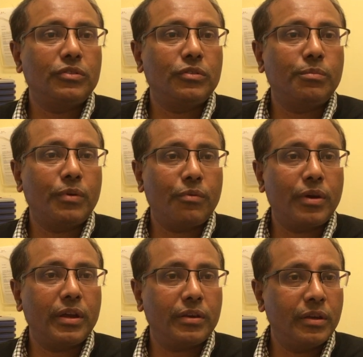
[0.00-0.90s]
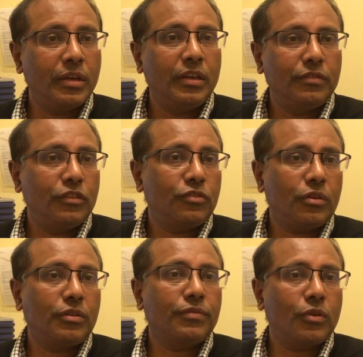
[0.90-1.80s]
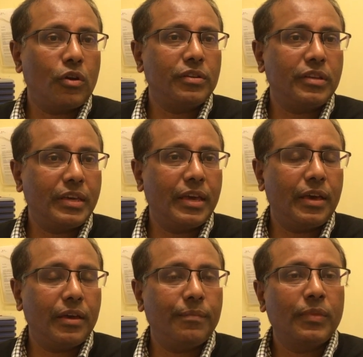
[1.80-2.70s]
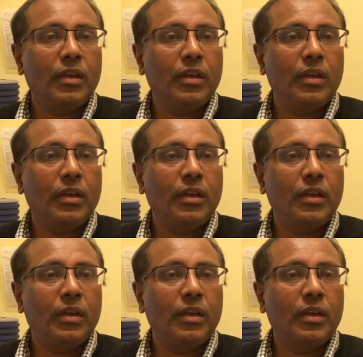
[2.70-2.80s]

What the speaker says: which should provide this sort of quality care,